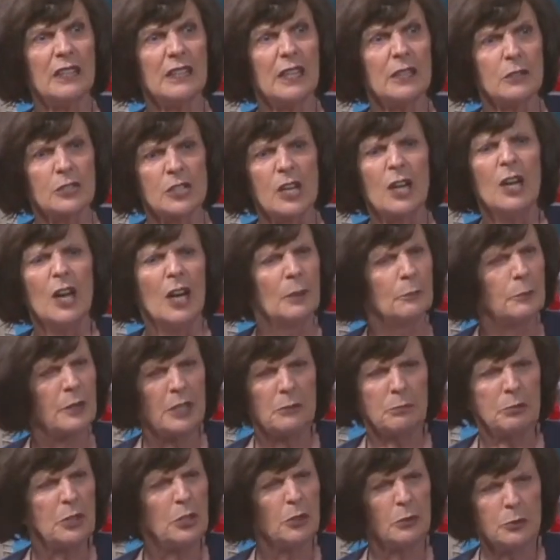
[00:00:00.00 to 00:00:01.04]
He goes, but
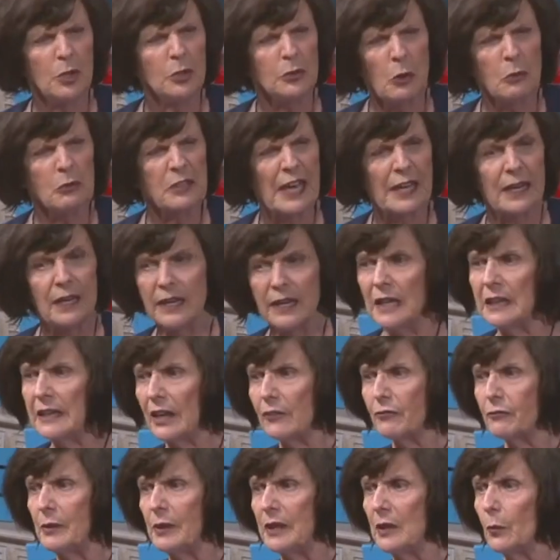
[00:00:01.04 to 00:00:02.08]
you're okay. He
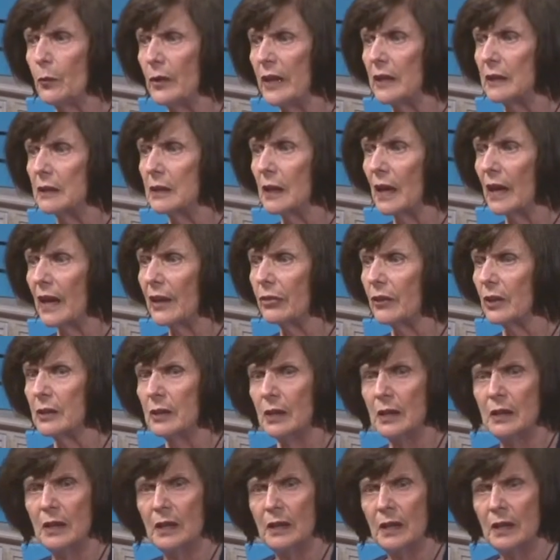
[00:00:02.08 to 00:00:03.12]
left me and went. I thought,
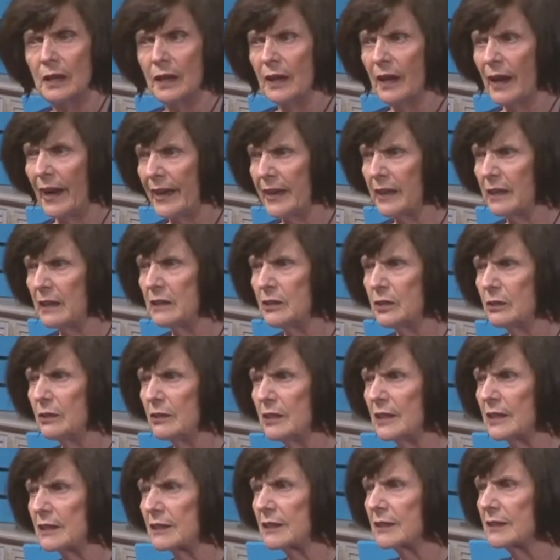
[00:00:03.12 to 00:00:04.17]
I can do
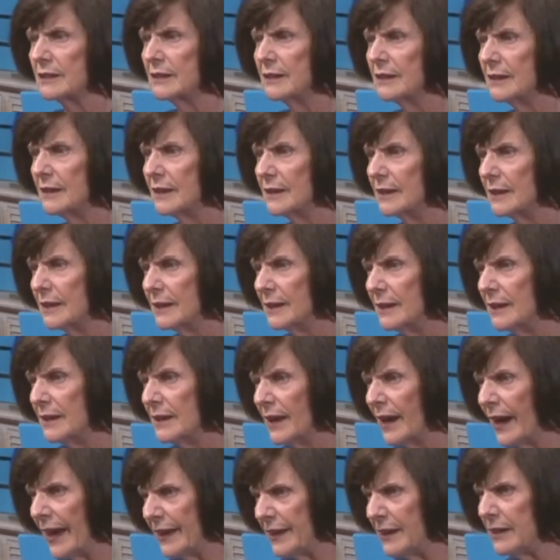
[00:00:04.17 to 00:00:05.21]
this.
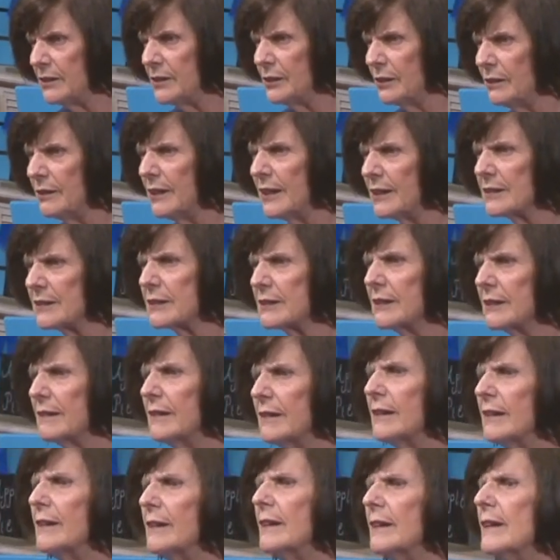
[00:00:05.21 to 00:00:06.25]
I can do this.
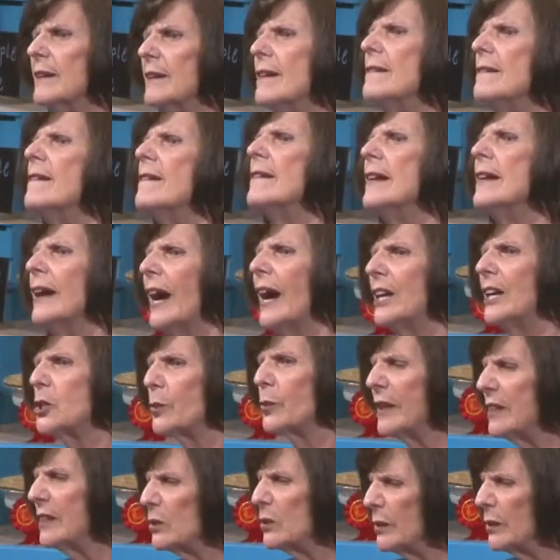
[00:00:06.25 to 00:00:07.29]
I
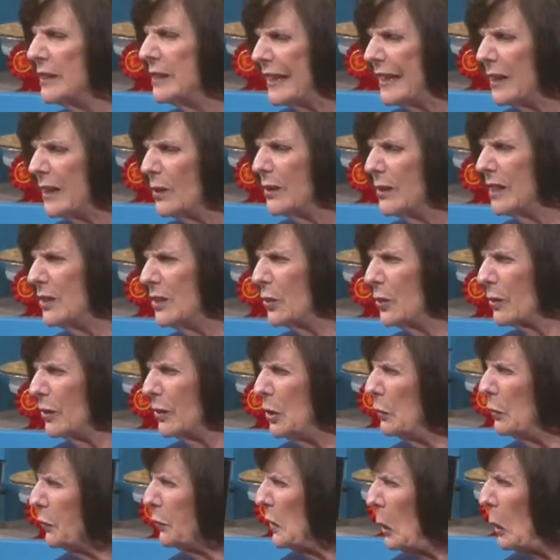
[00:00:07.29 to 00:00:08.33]
tried going down, and
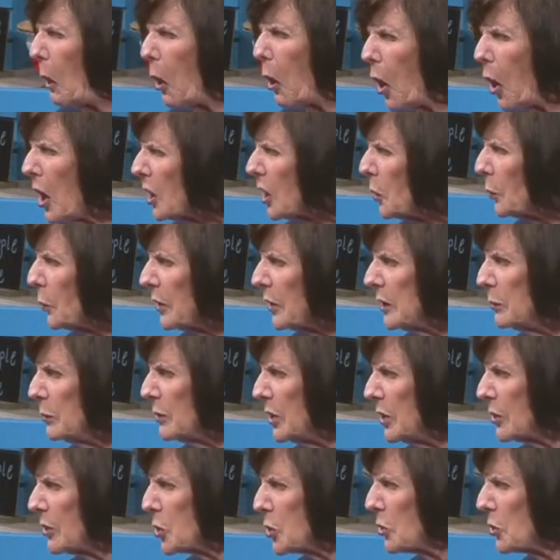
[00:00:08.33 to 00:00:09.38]
you feel awkward
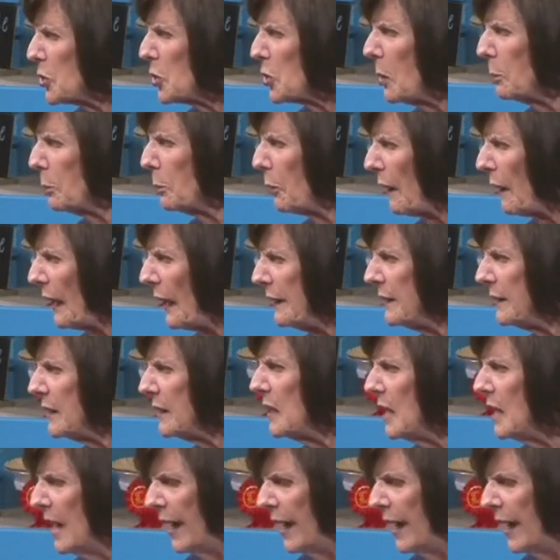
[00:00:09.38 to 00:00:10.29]
because you're so pregnant.